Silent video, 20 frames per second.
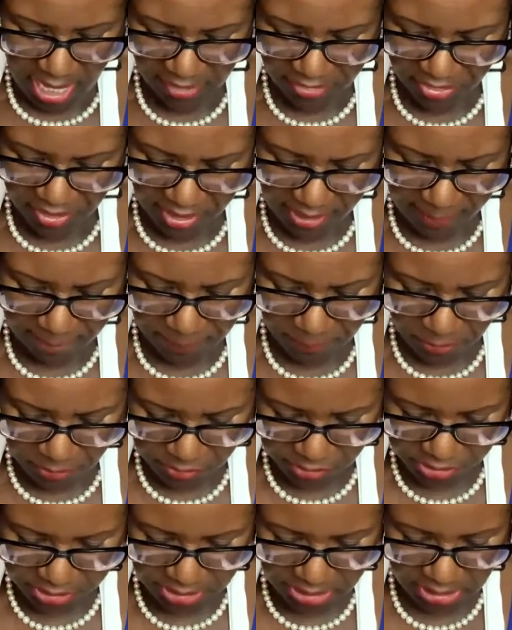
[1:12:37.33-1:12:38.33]
I thought I
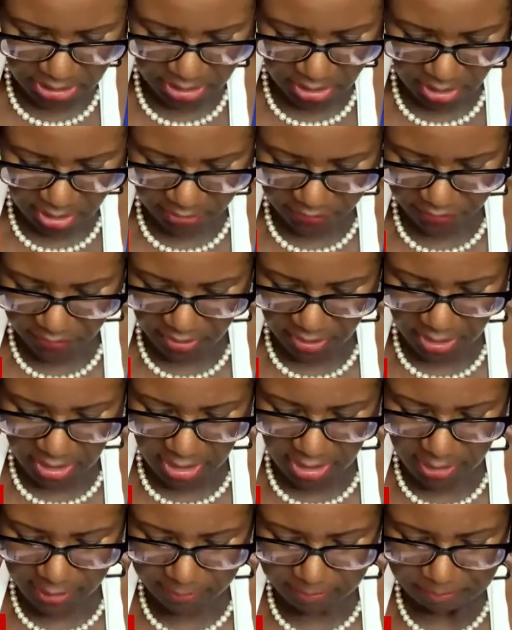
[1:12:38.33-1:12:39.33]
posted it on
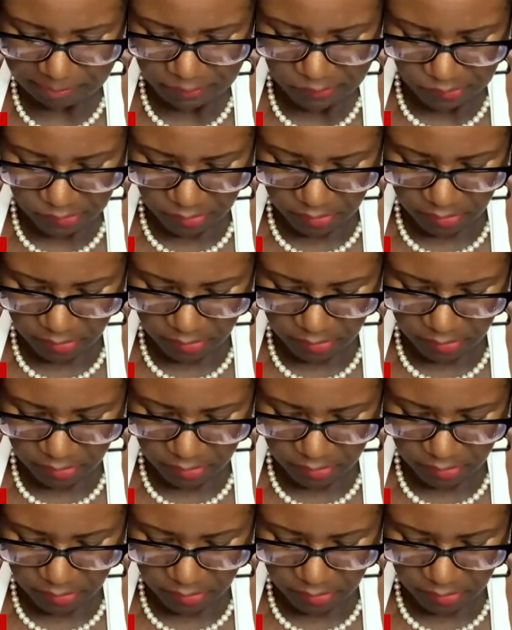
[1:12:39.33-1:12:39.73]
the um,